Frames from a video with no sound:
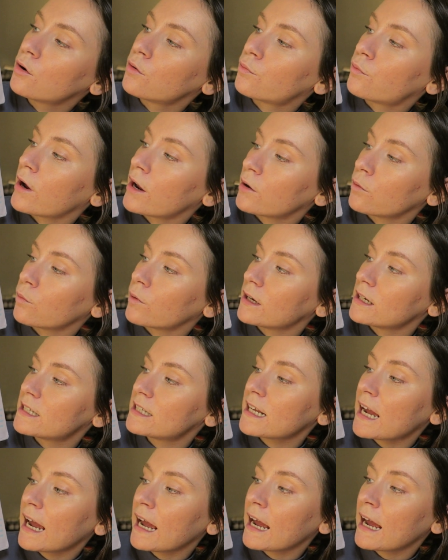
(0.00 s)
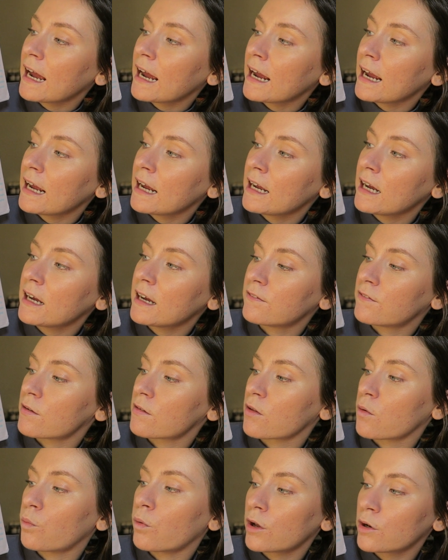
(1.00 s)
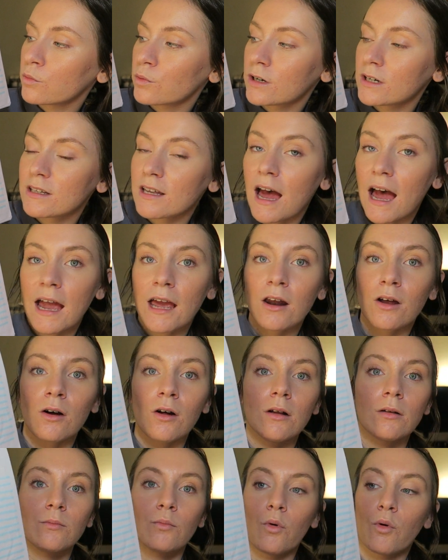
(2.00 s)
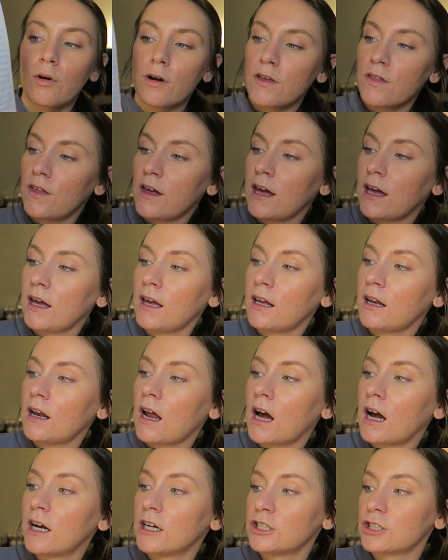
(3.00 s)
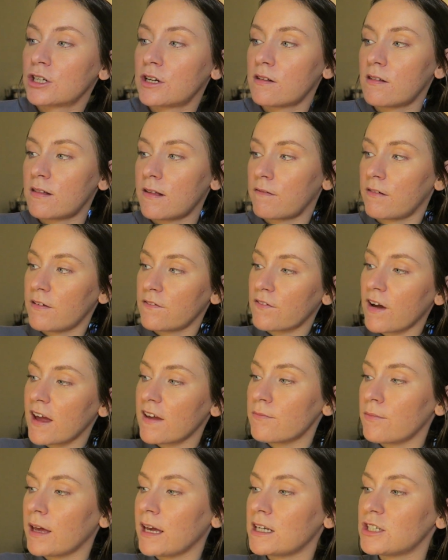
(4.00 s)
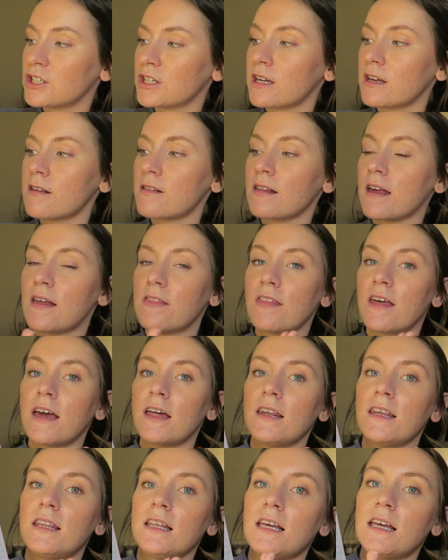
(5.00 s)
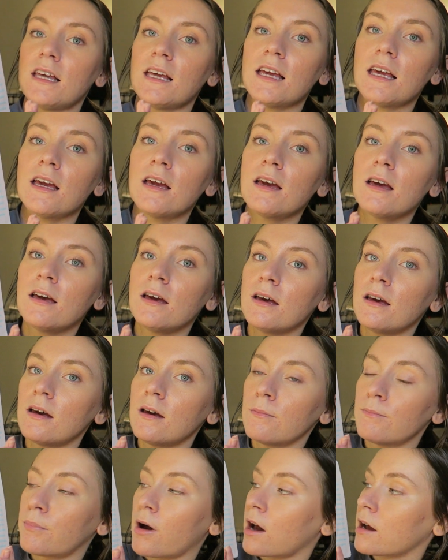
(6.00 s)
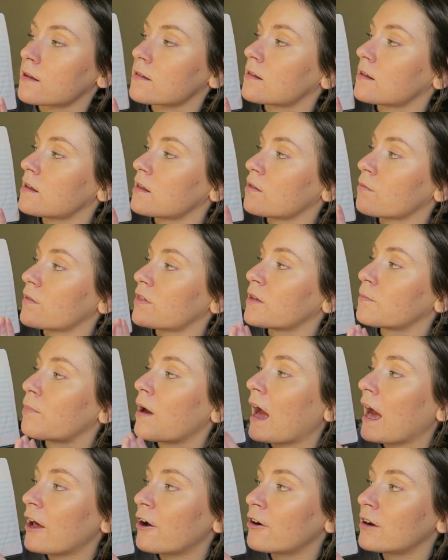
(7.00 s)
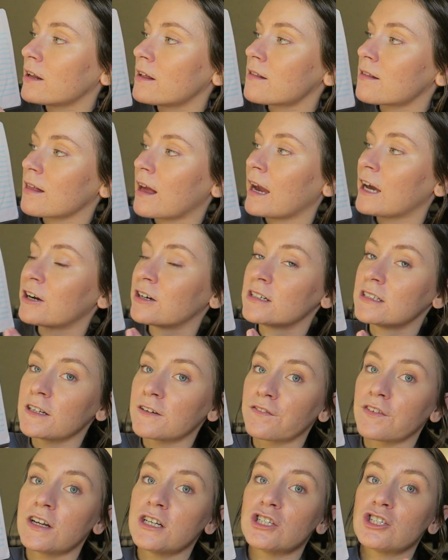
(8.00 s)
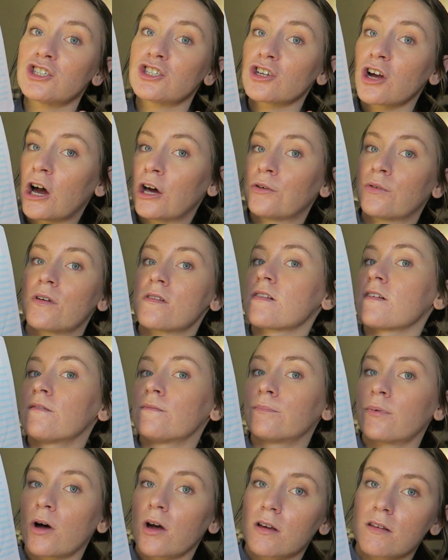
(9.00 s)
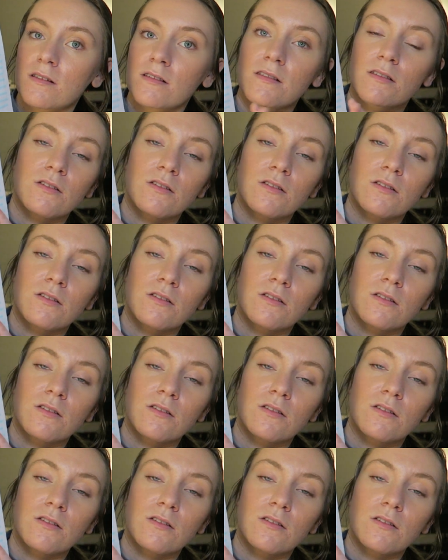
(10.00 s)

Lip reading: read in one day, if it's a one-word title, more than 175 pages, and then the boxes with the pattern inside are different genres of books